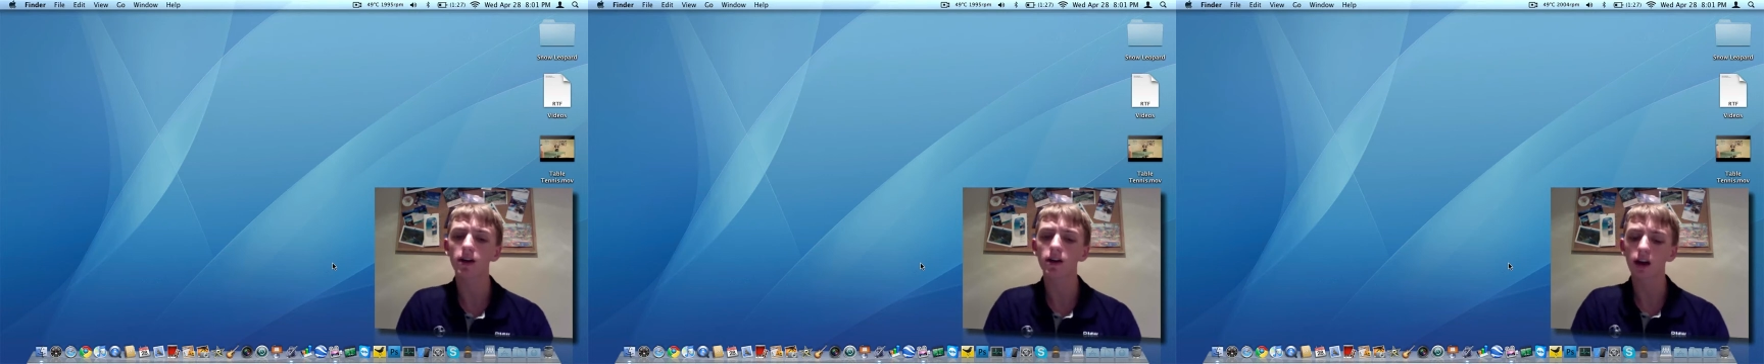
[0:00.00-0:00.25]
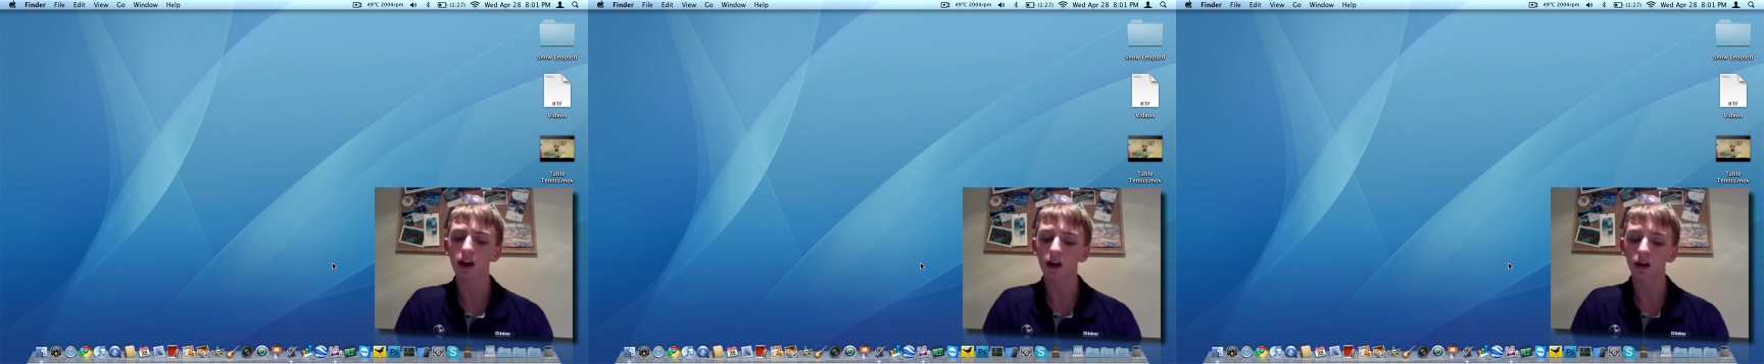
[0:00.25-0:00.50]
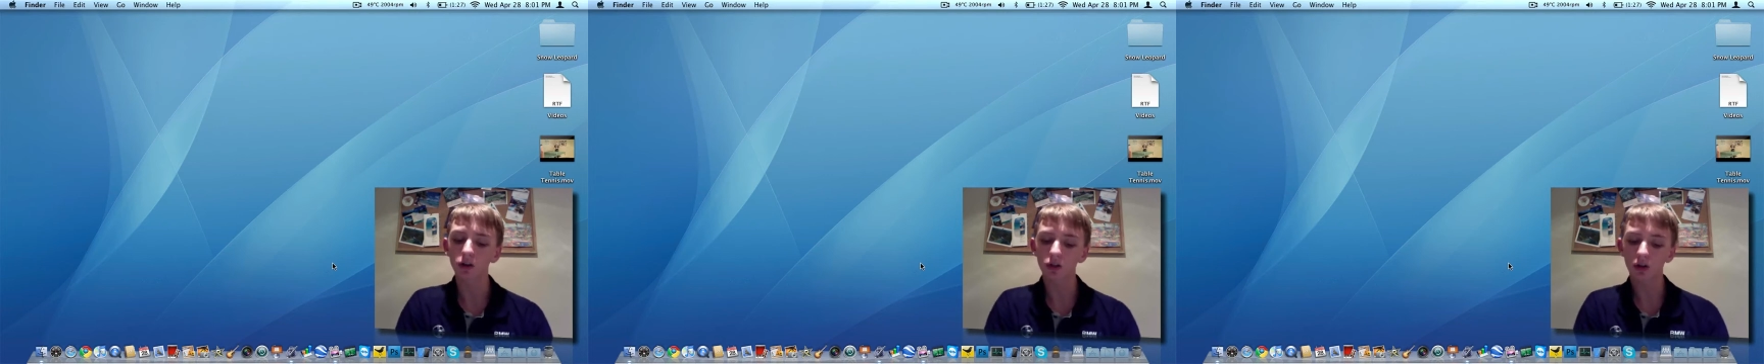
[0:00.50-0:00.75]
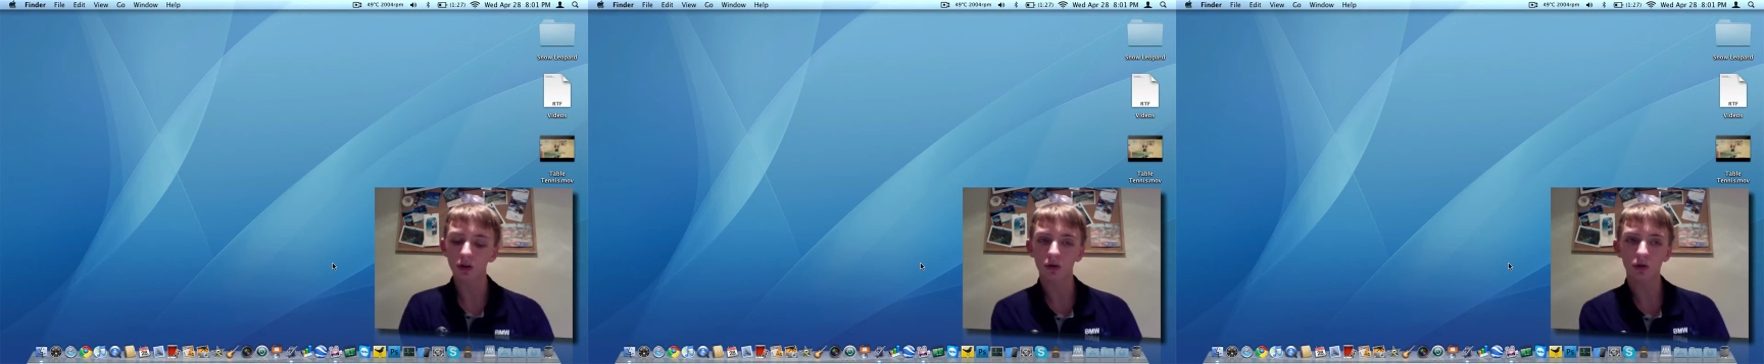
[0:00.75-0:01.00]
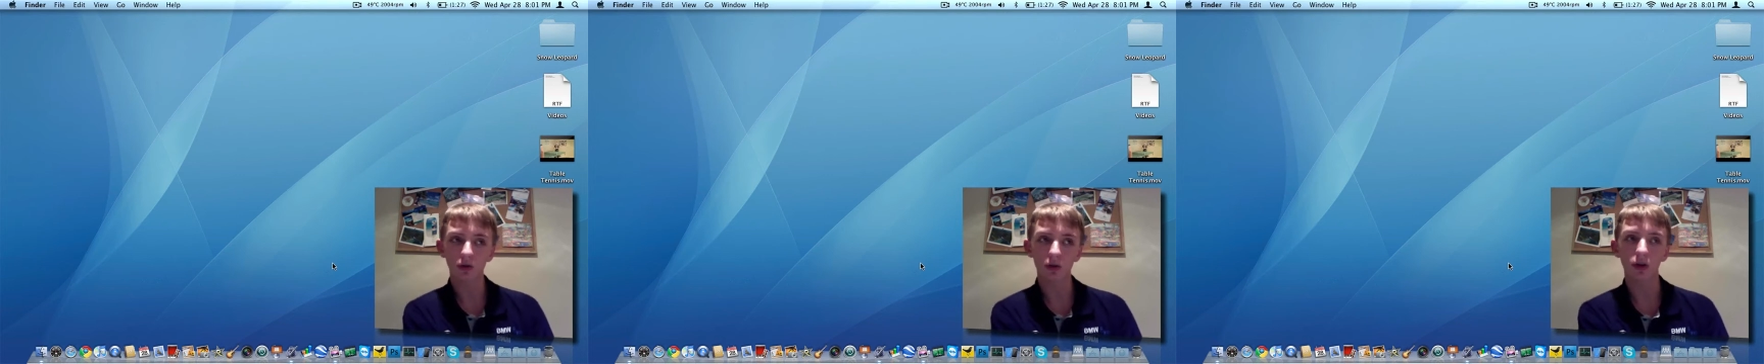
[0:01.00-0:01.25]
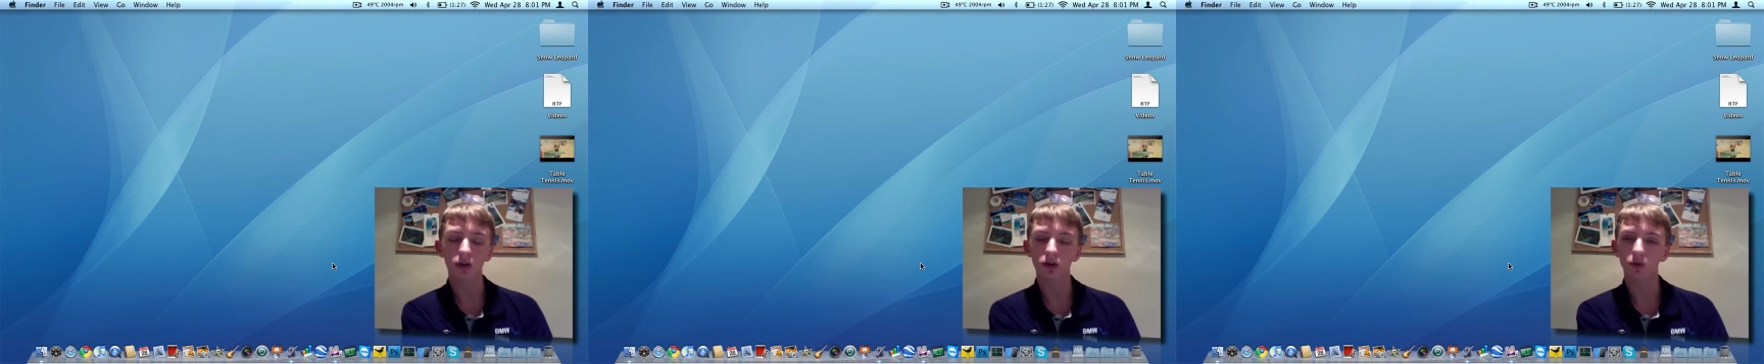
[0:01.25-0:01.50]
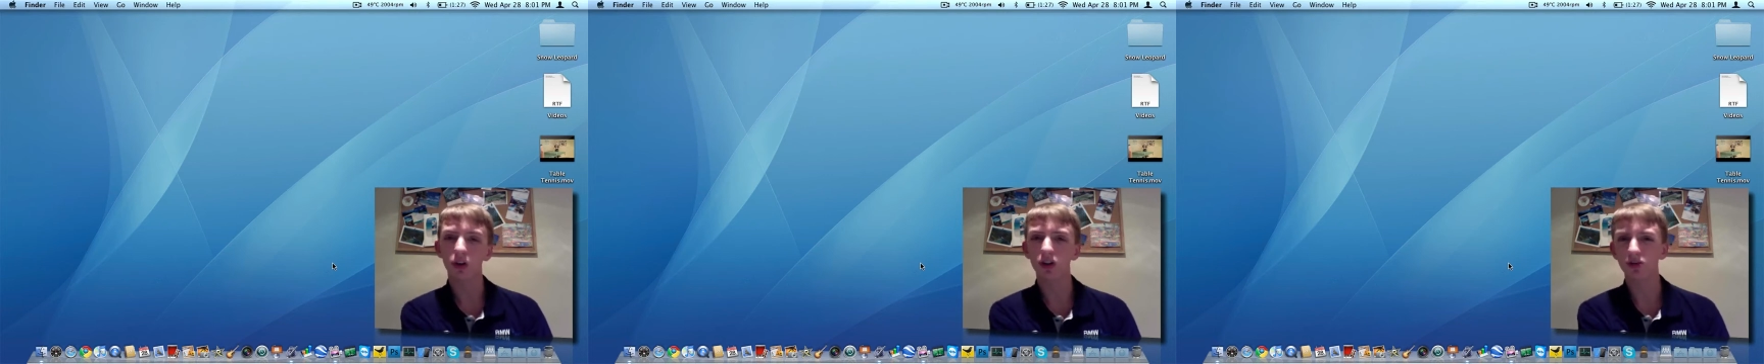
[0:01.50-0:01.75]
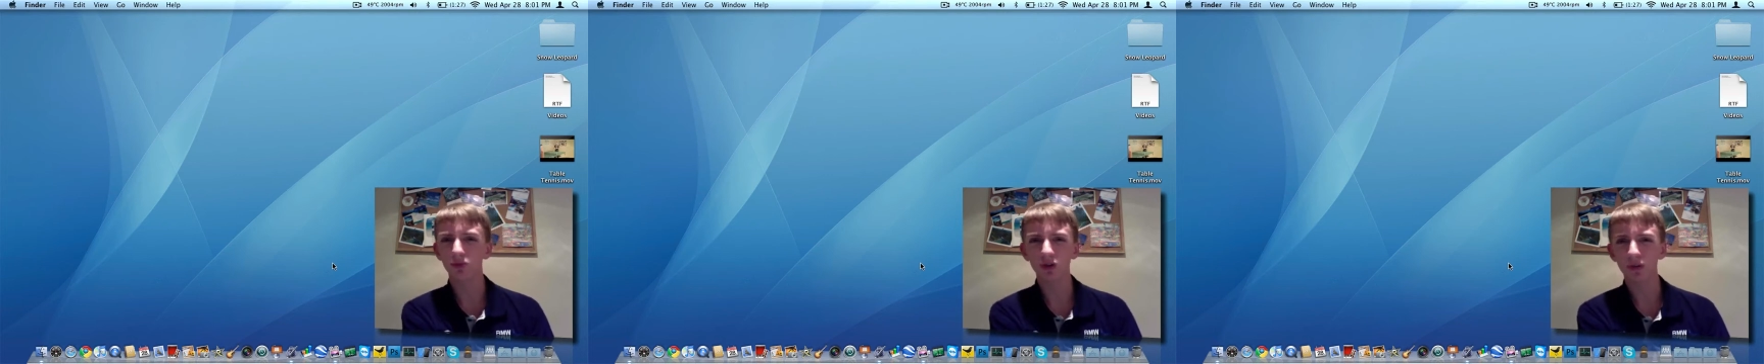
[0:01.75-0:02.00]
Also, you can use
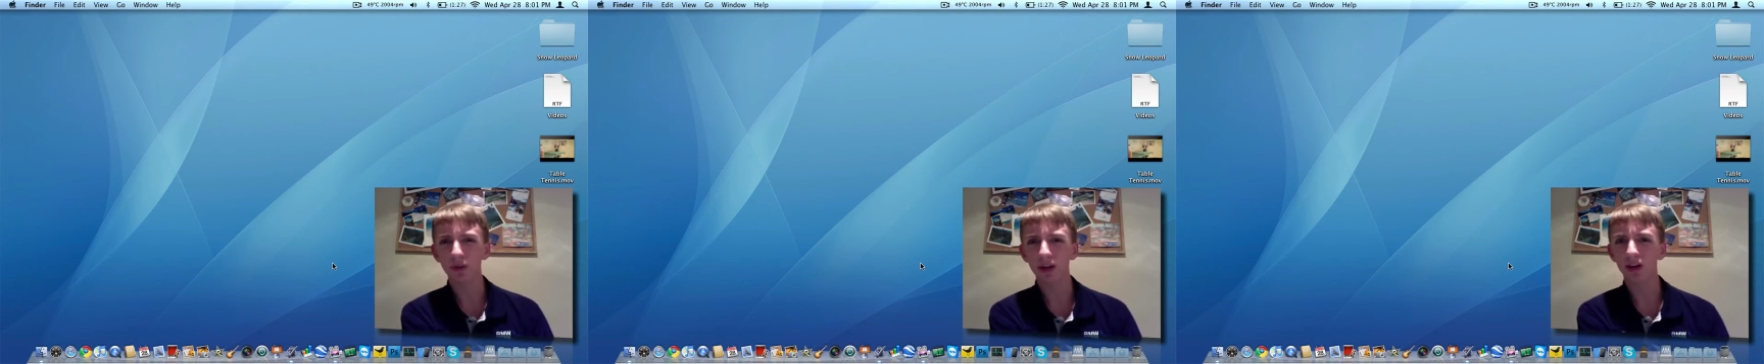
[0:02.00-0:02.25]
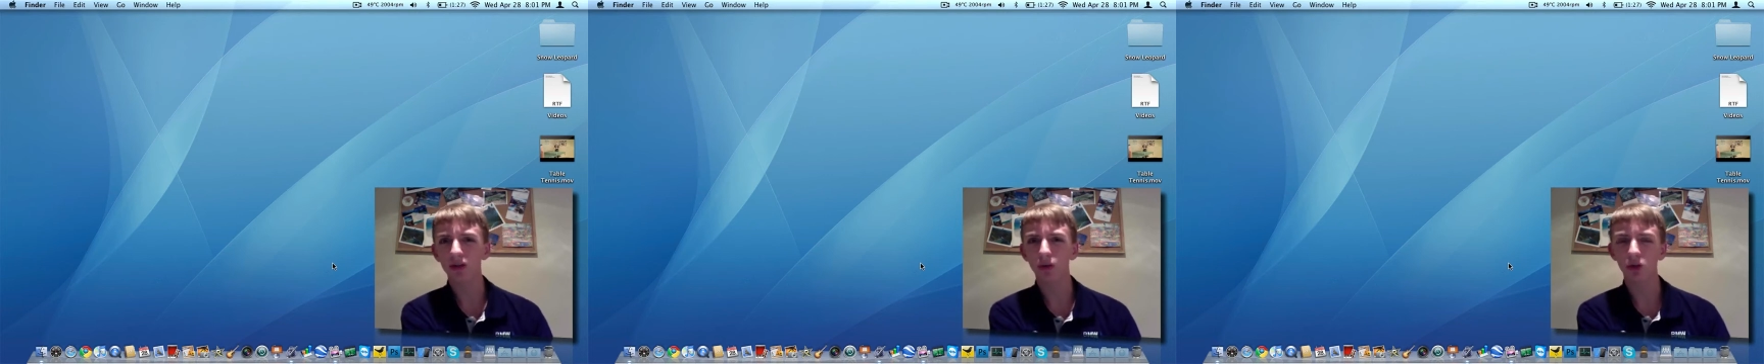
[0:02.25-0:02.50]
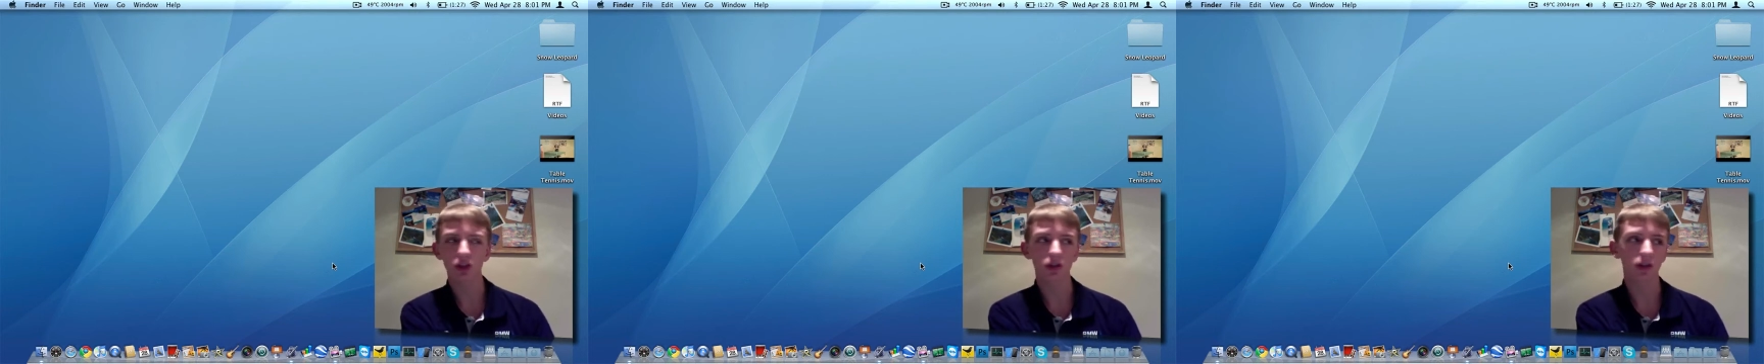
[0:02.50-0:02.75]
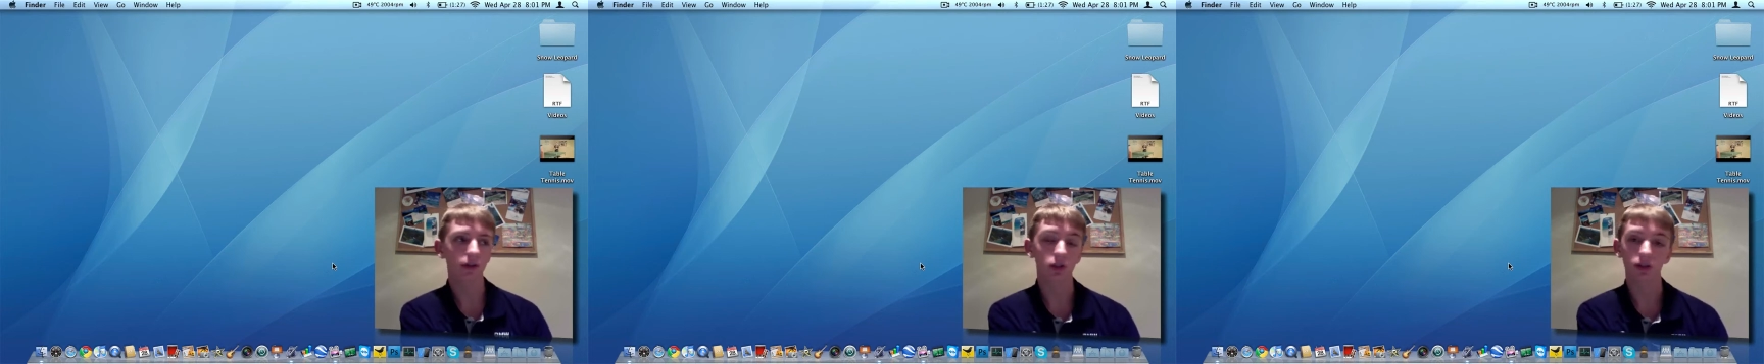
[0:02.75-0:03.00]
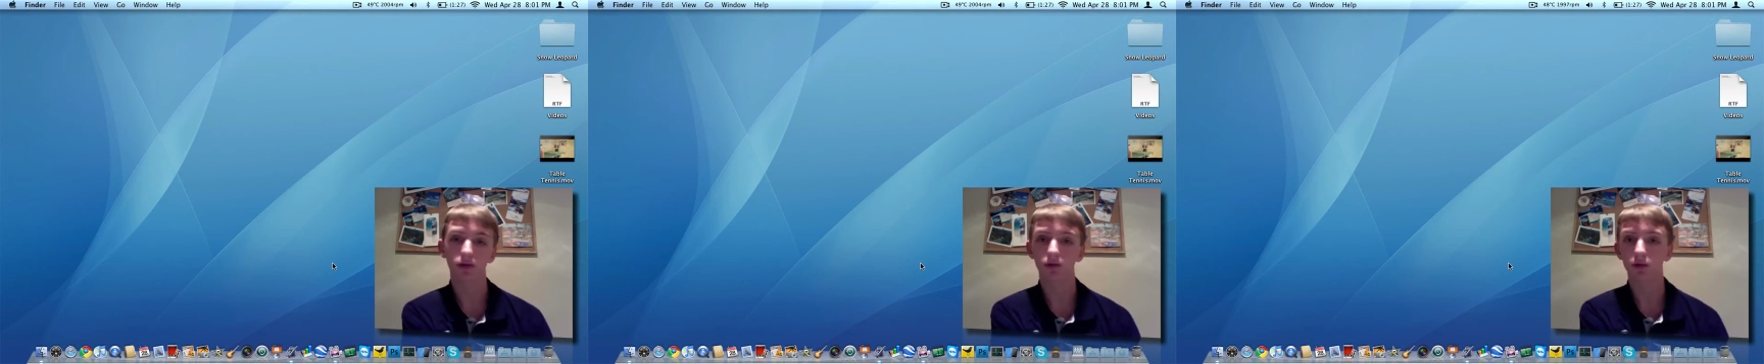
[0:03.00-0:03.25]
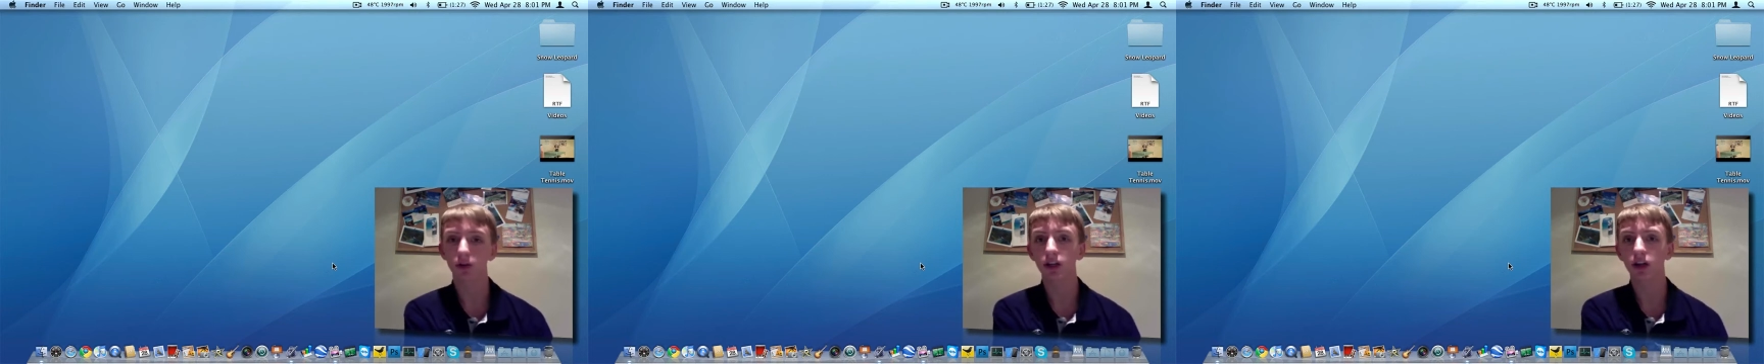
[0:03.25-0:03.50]
Windows Movie Maker, which is obviously free,